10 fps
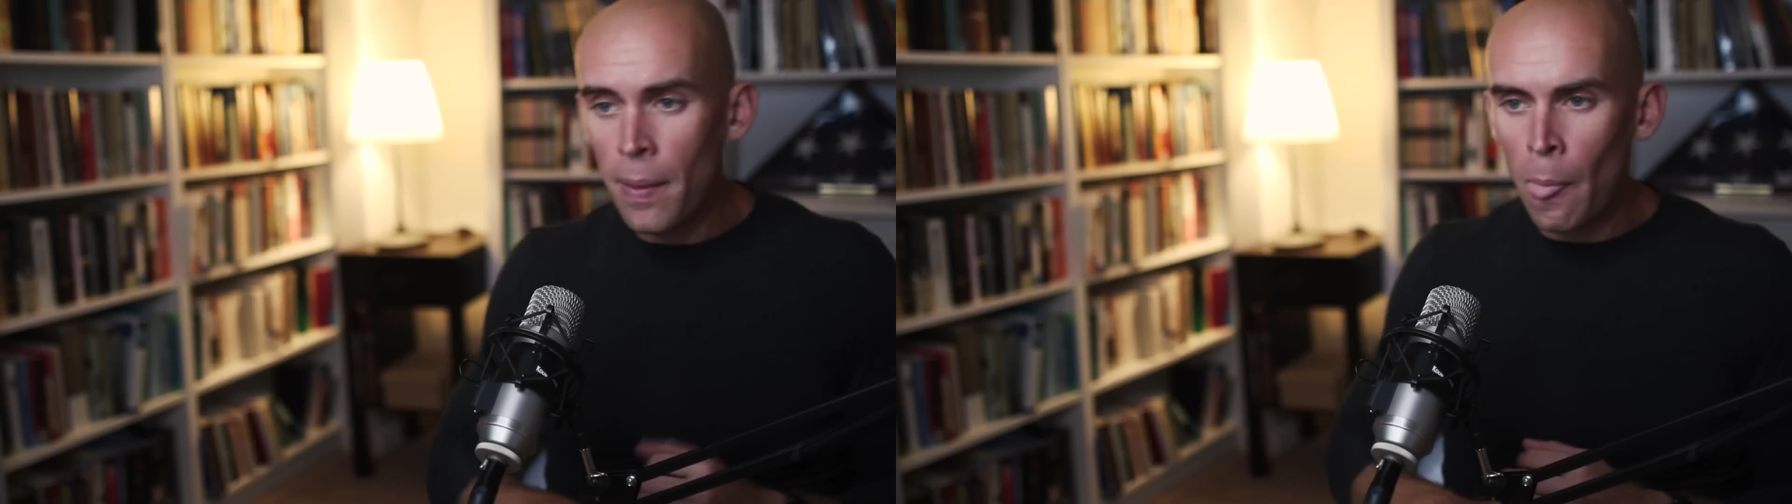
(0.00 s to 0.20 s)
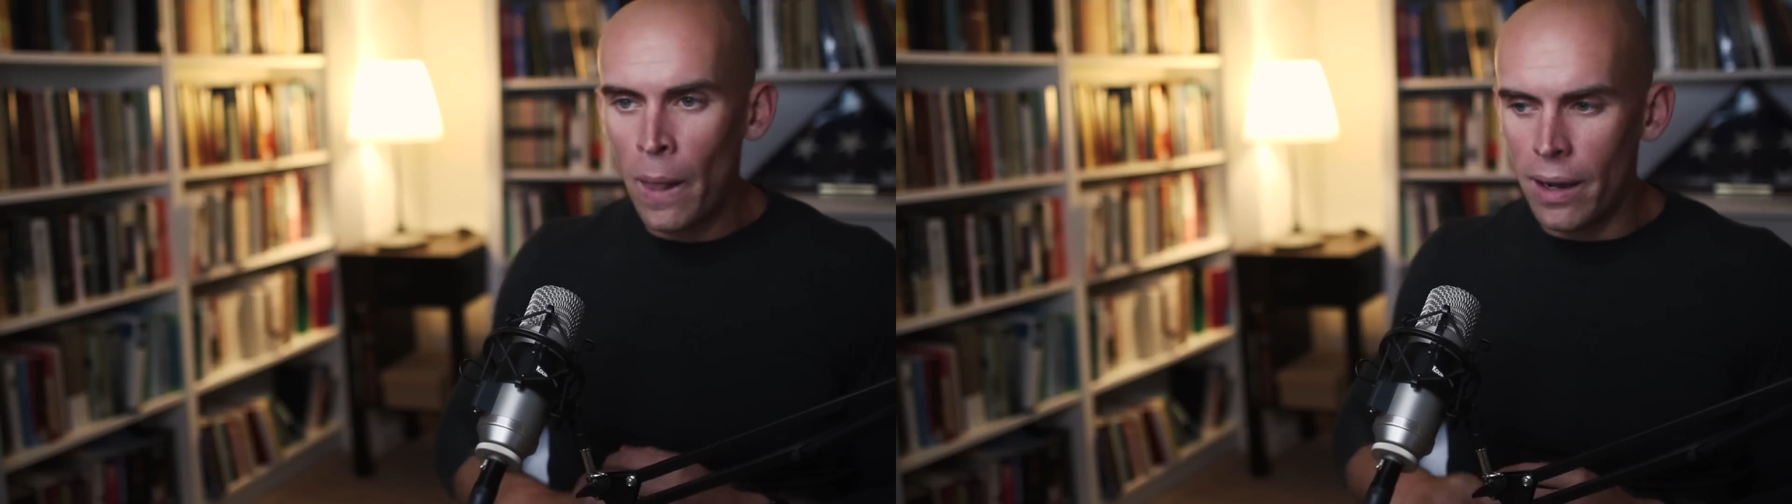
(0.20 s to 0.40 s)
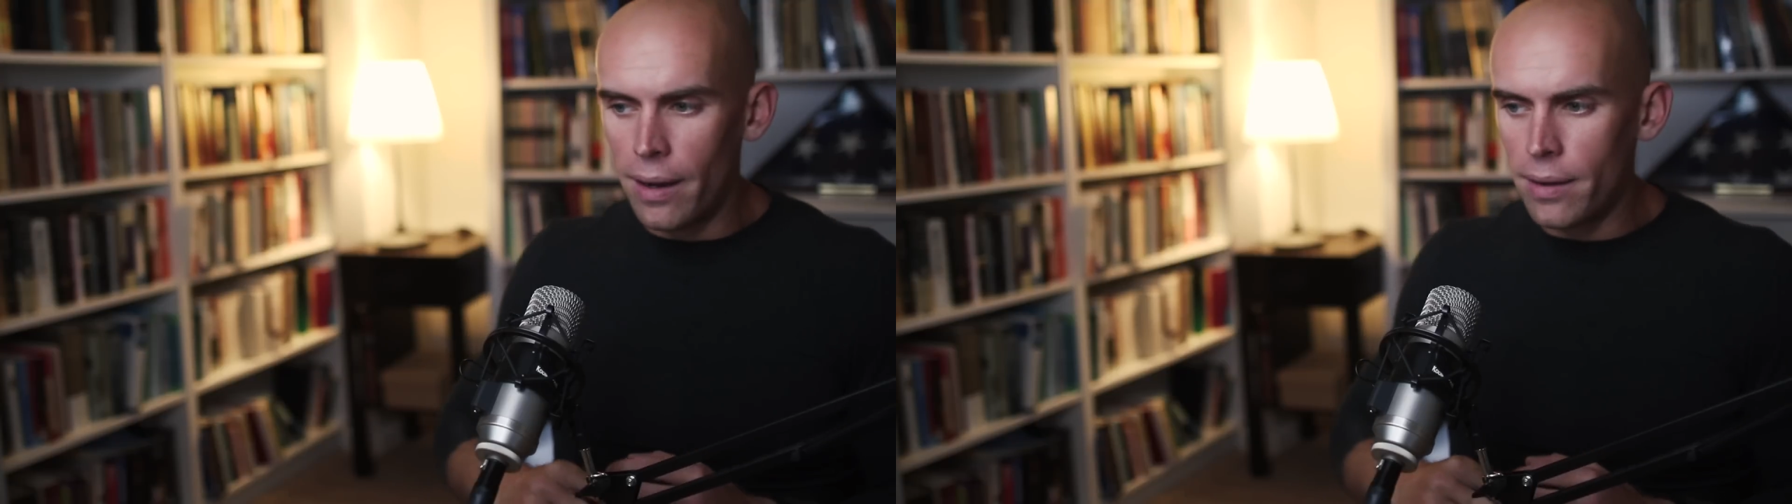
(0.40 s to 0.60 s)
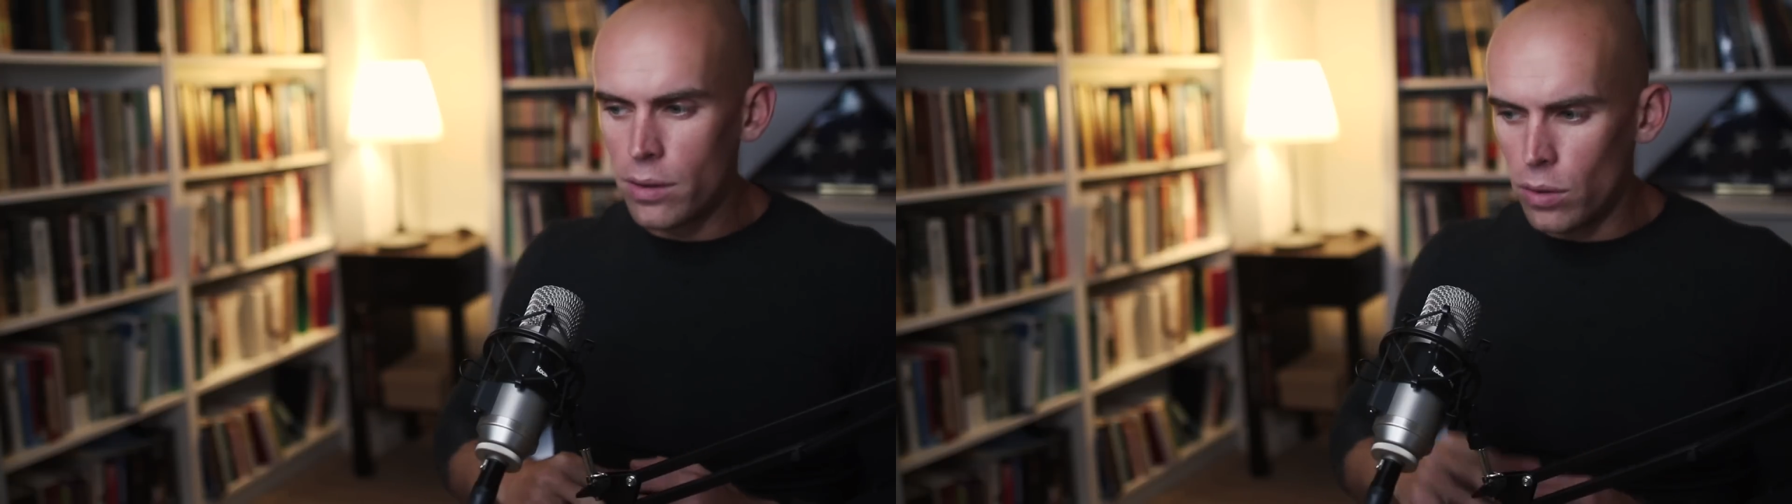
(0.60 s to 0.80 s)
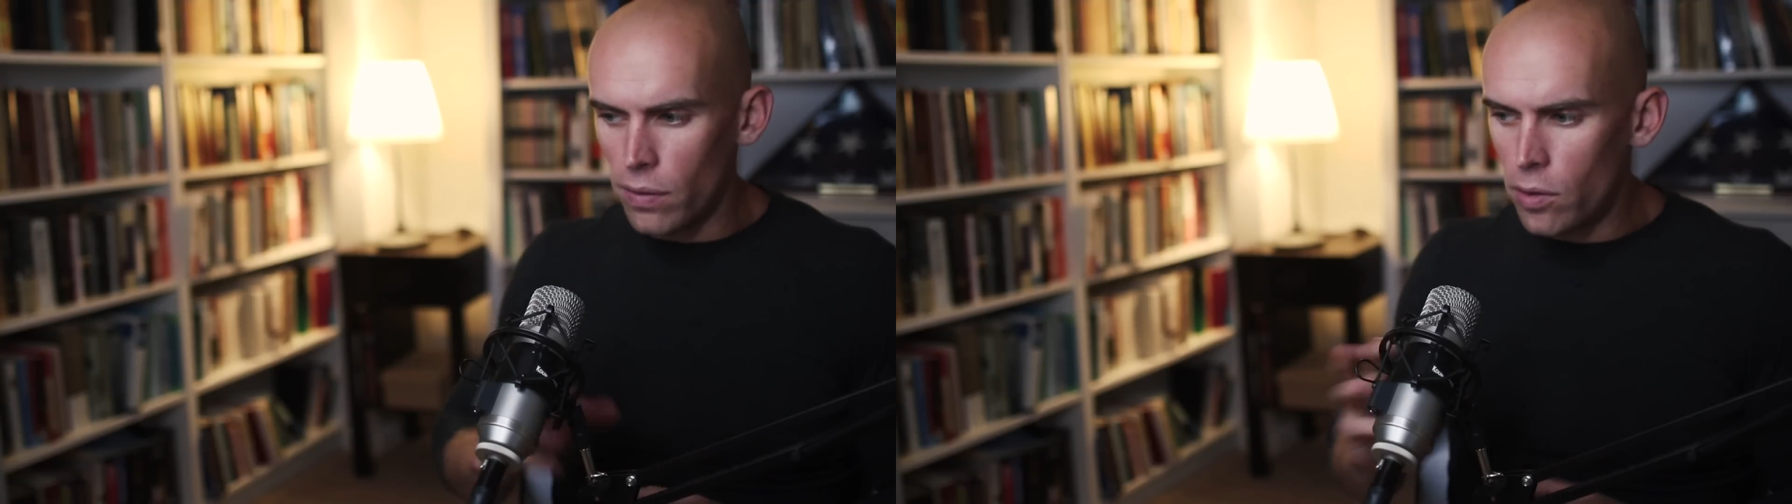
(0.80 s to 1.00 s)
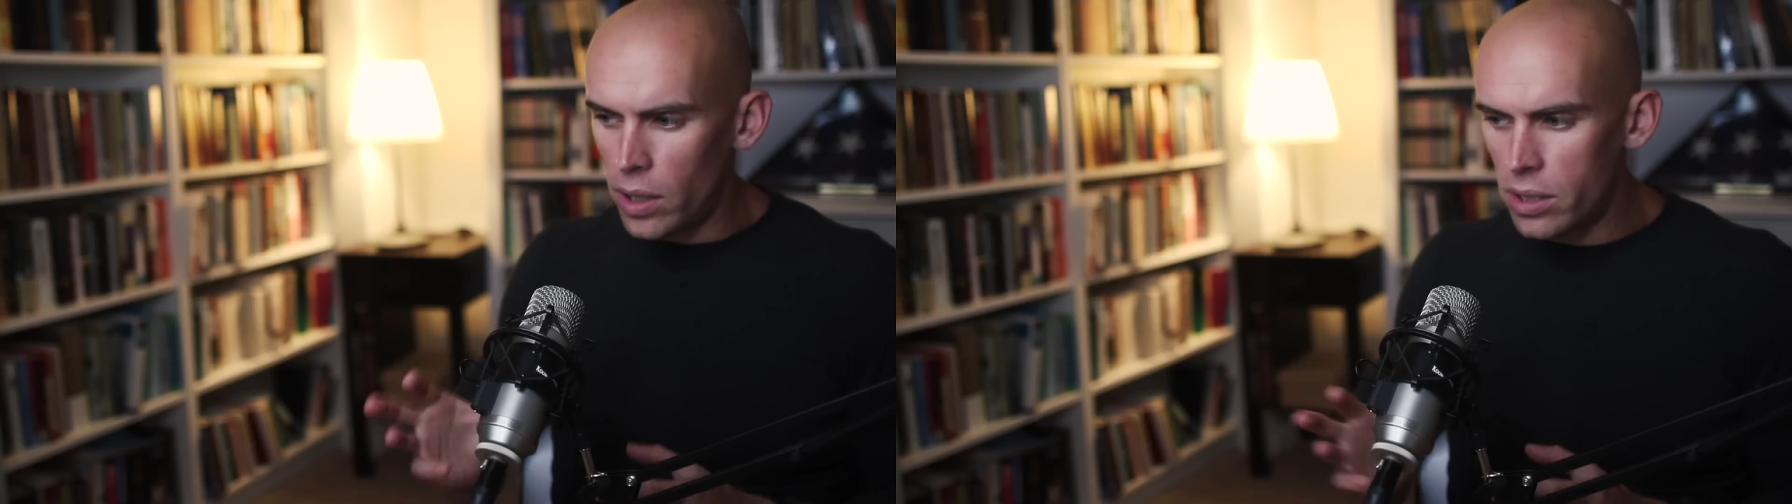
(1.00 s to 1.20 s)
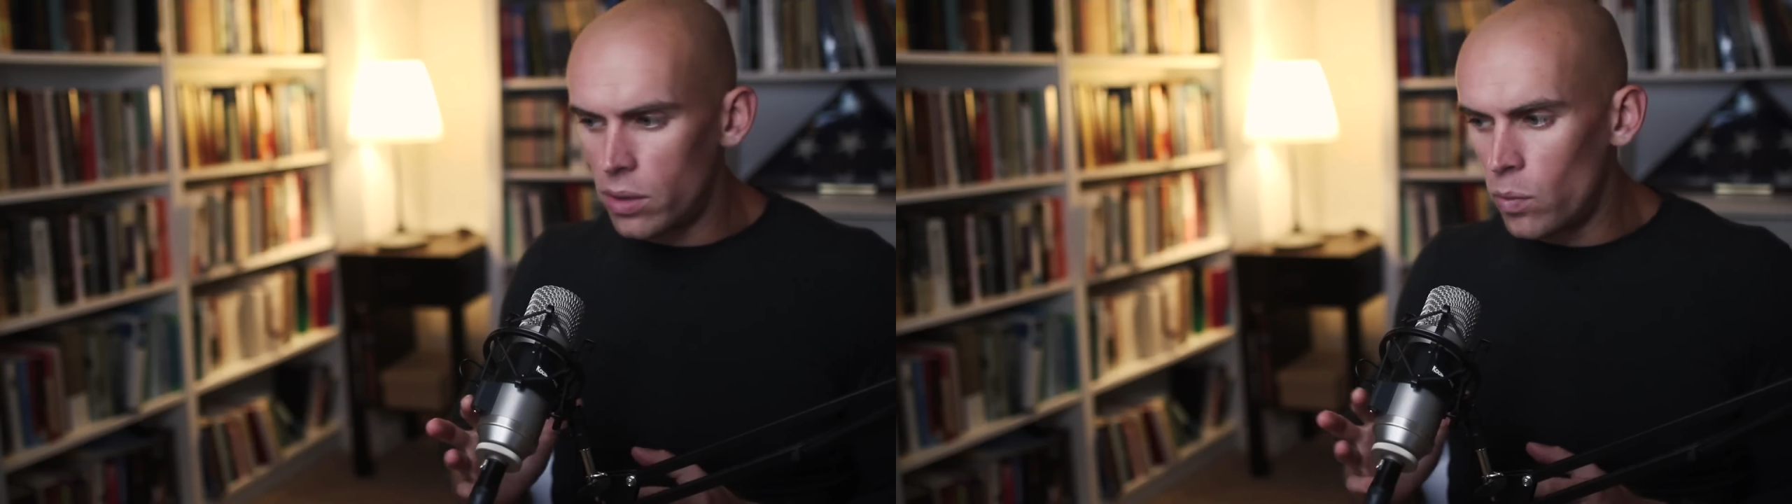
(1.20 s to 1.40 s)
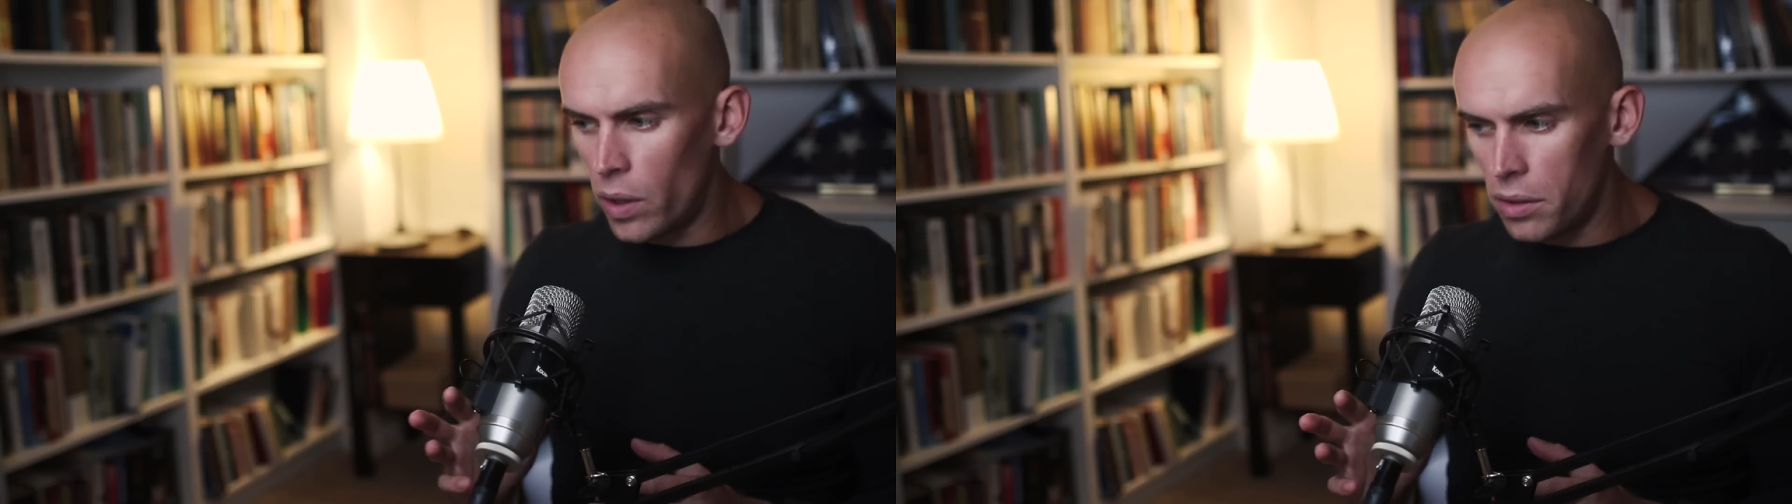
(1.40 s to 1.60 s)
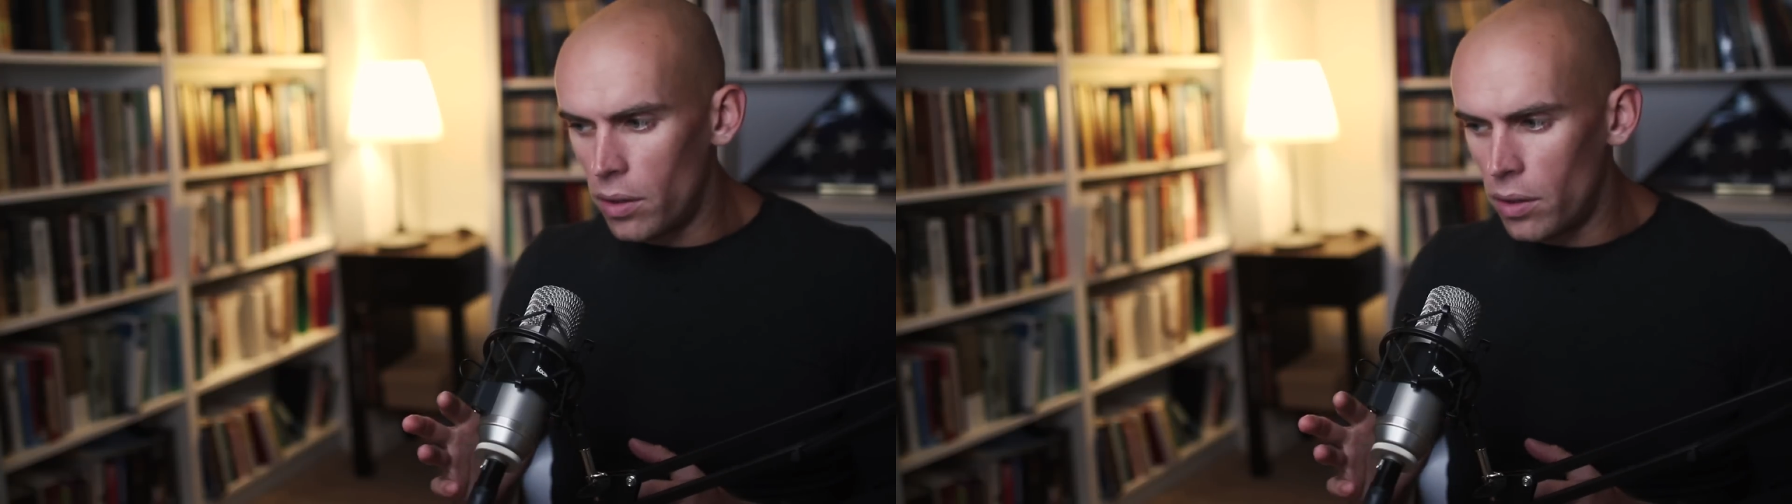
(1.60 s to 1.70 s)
Sort of question whether